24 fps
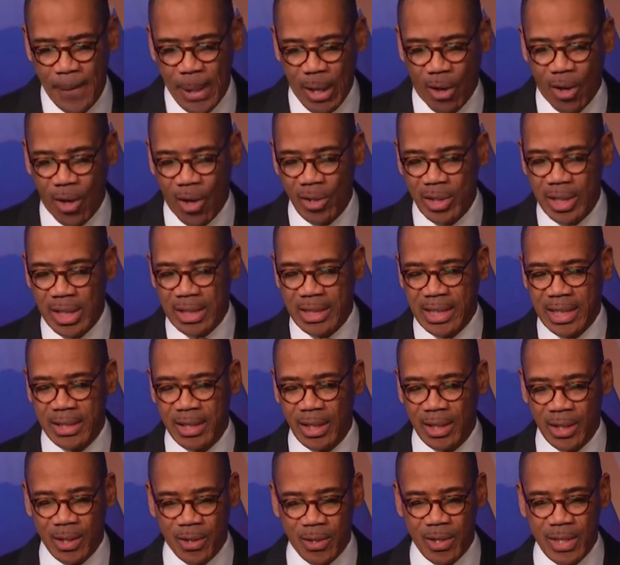They all looked to
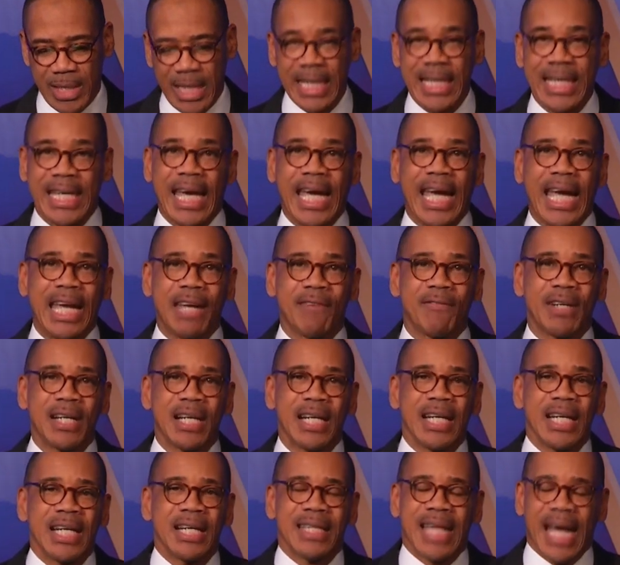the Lord and gave
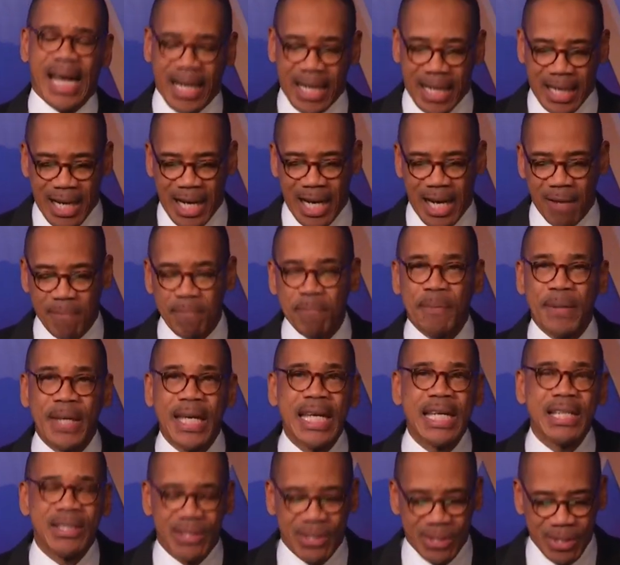that calm
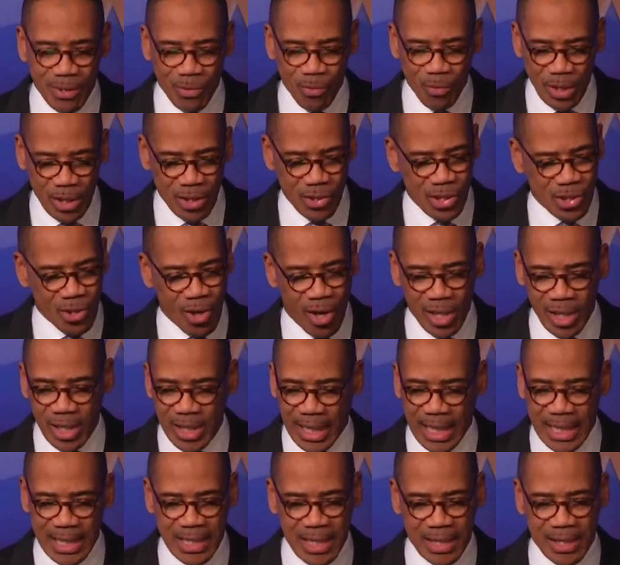peace when you start
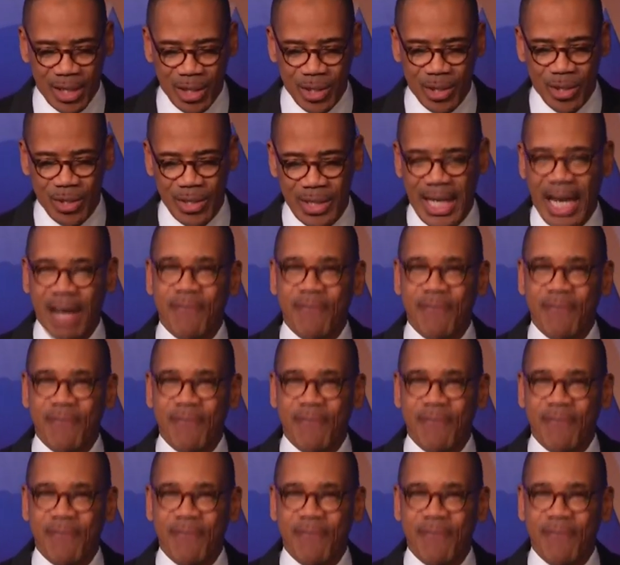looking to the Lord.